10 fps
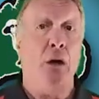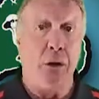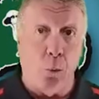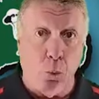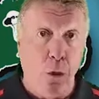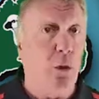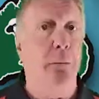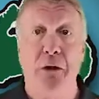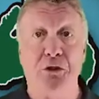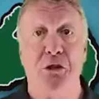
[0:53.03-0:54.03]
that will
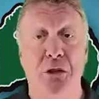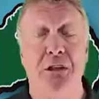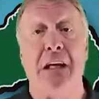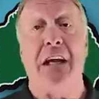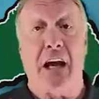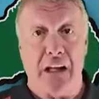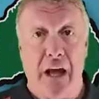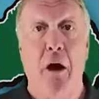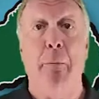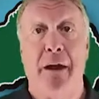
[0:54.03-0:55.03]
most certainly
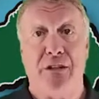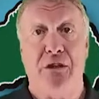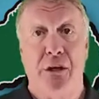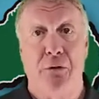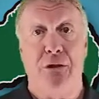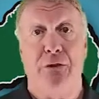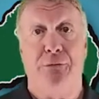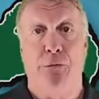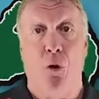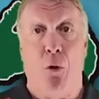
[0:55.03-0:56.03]
allow bacteria to
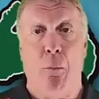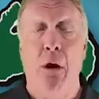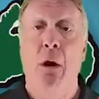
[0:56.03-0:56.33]
form.